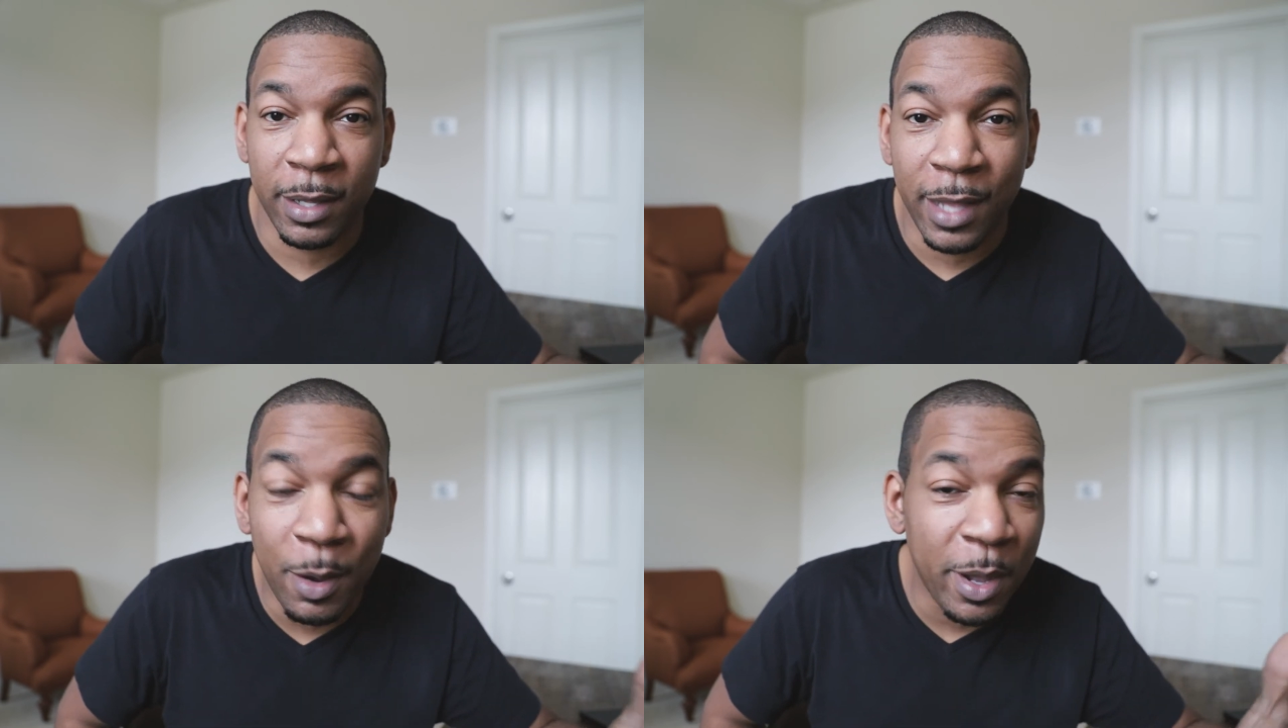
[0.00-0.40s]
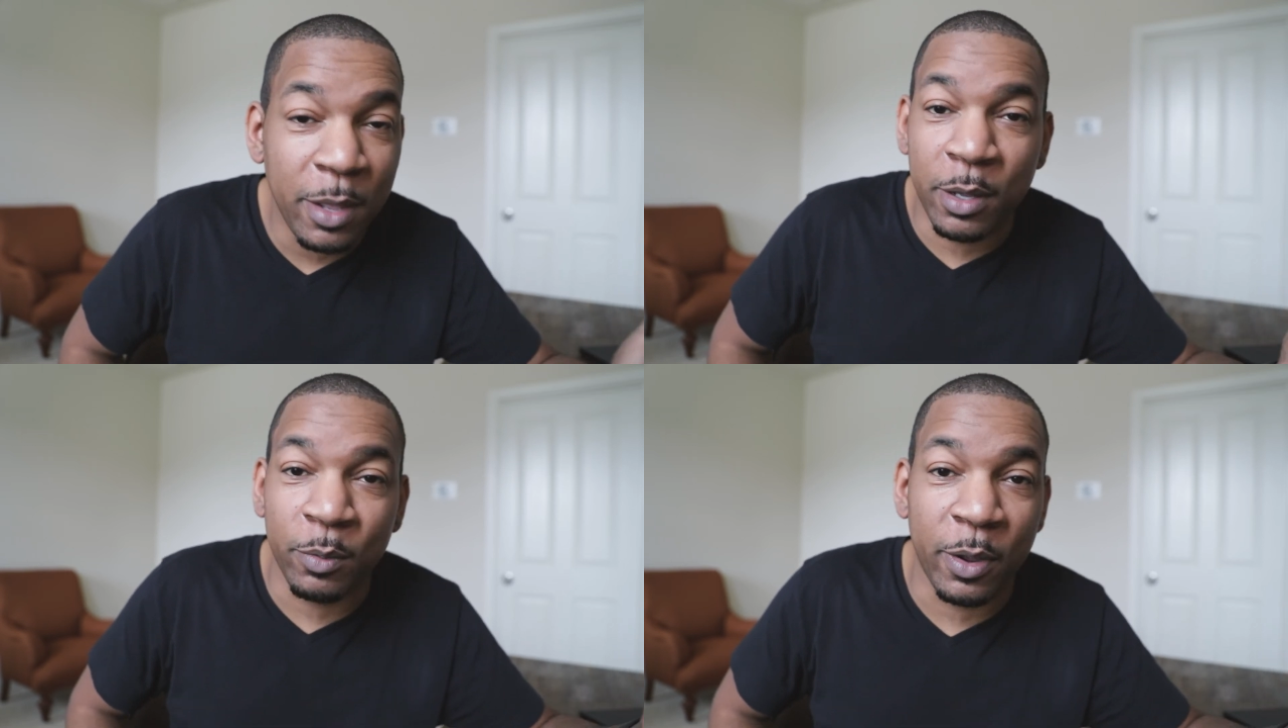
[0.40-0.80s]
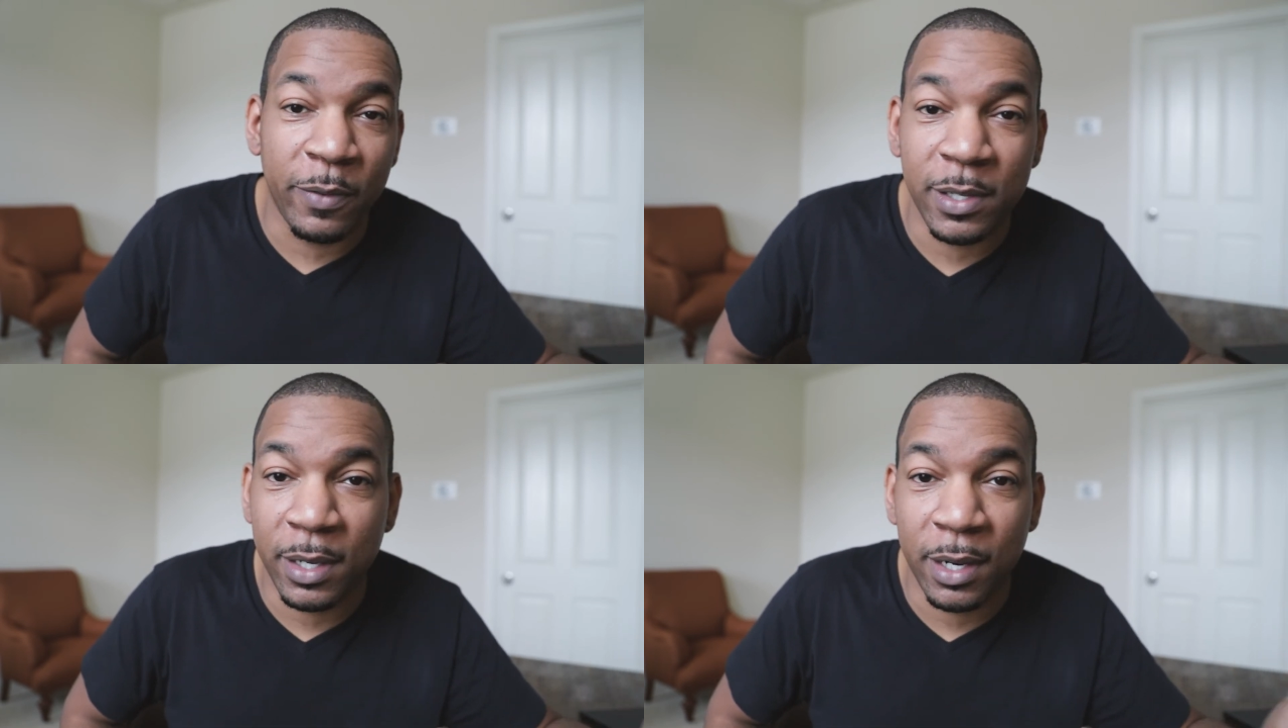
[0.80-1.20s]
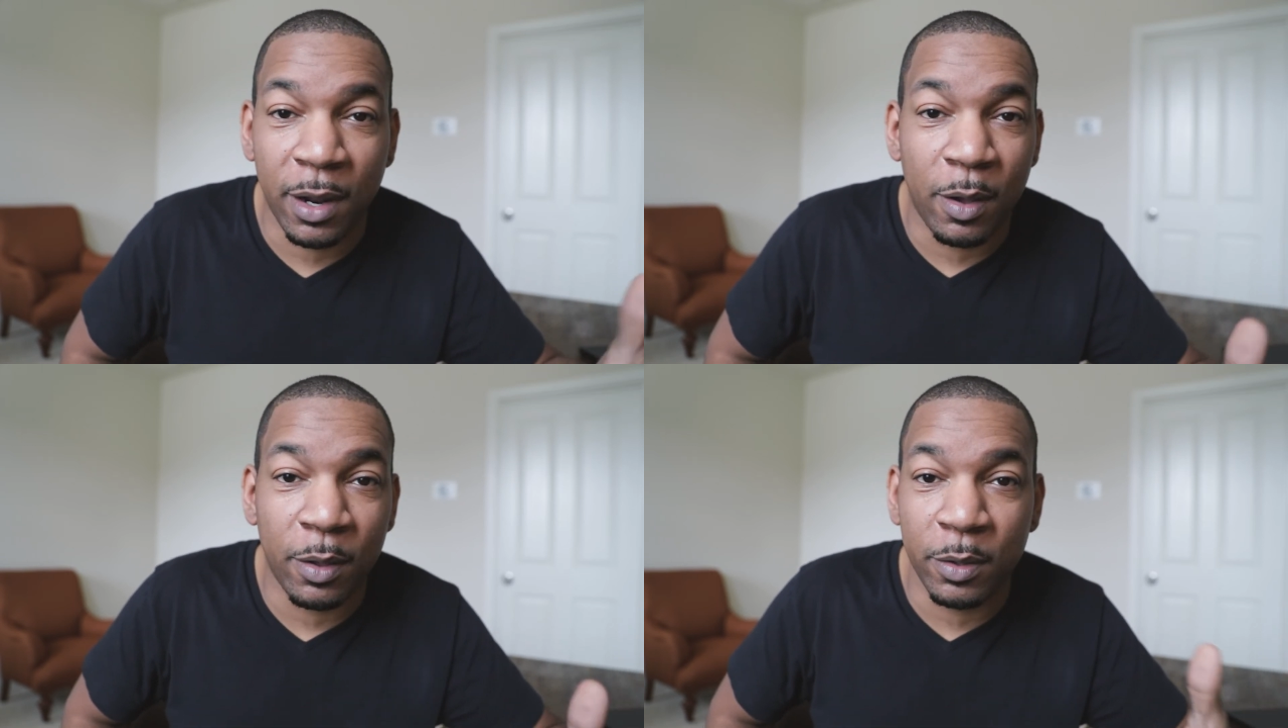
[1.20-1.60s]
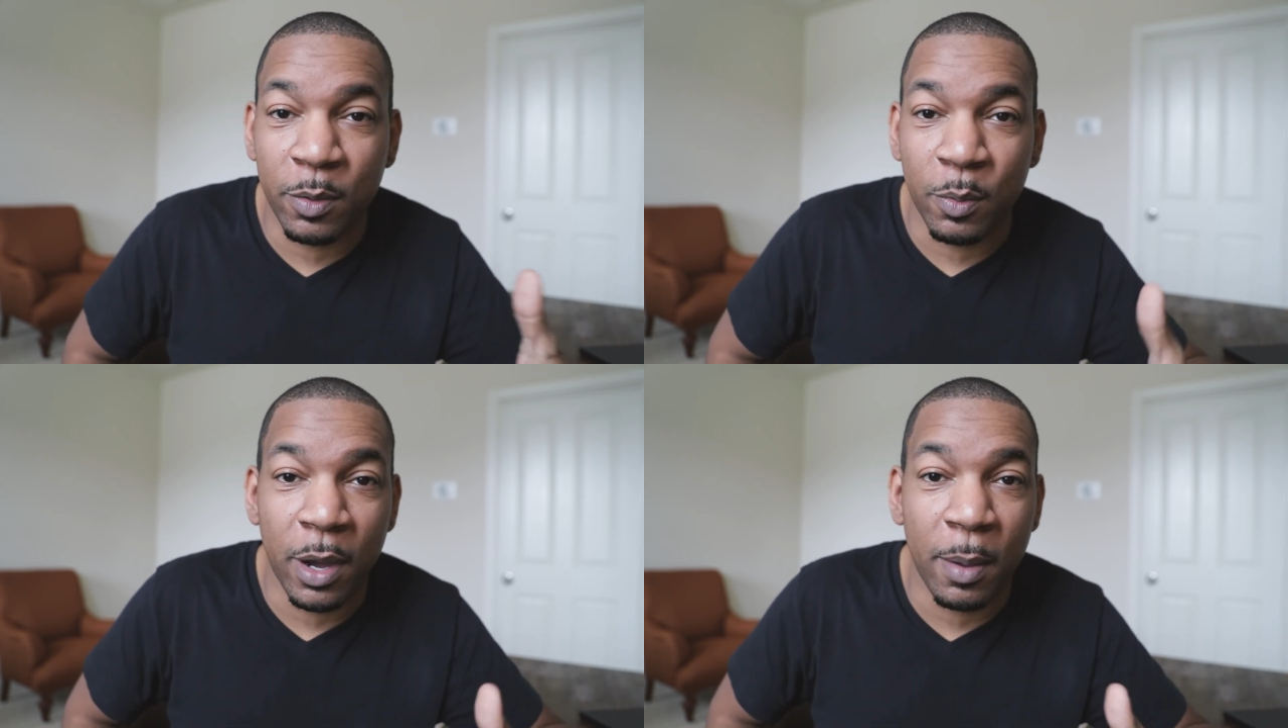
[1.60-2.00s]
That way you can revisit it all
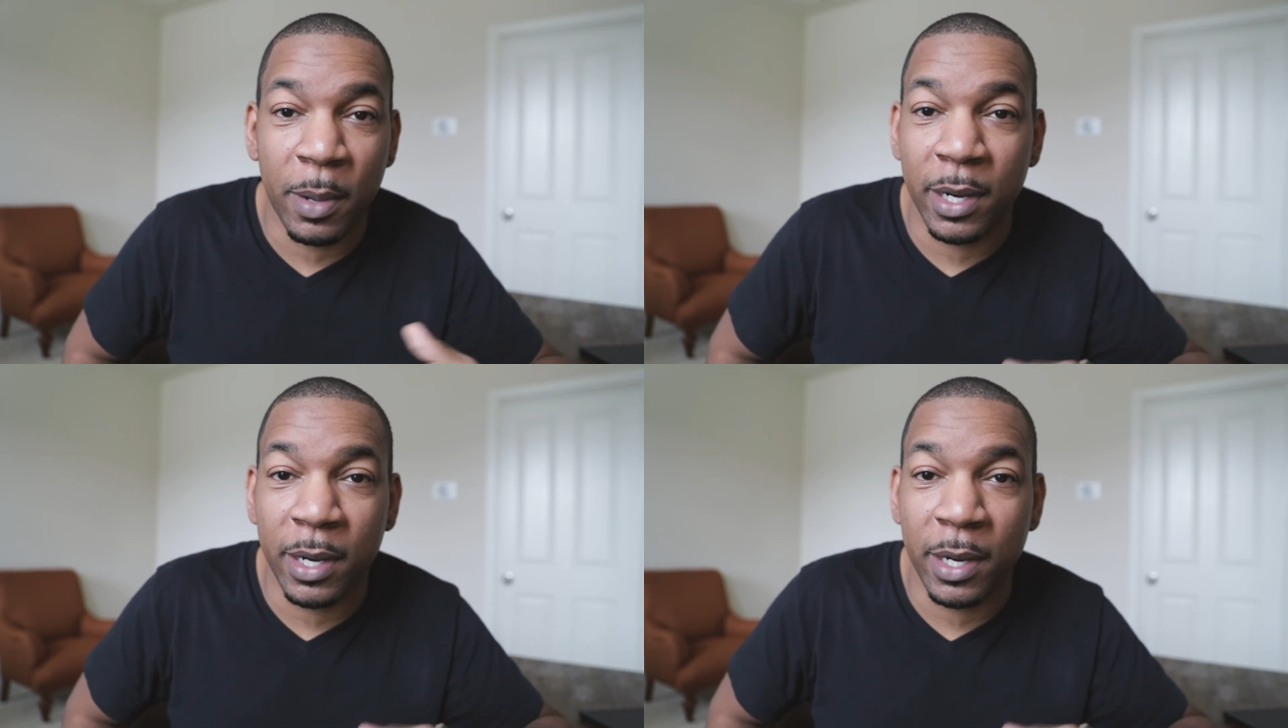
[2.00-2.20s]
you want,